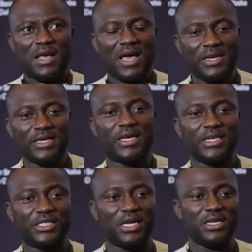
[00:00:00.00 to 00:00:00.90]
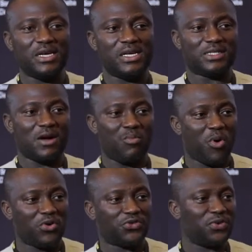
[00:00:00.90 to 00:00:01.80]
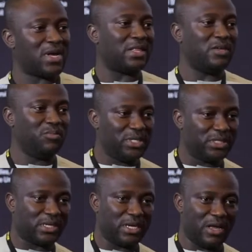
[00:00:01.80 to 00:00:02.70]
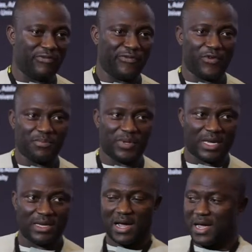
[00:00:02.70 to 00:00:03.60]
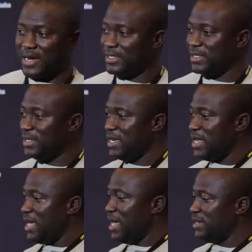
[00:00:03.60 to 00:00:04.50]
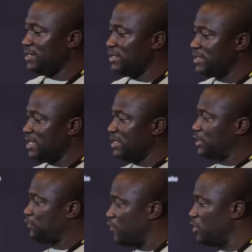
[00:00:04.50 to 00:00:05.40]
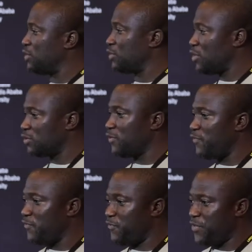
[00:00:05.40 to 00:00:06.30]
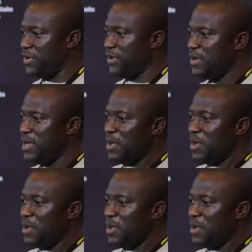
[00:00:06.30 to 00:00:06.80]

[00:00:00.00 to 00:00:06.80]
Education is compulsory at the basic level from kindergarten, and it is, it is also for free.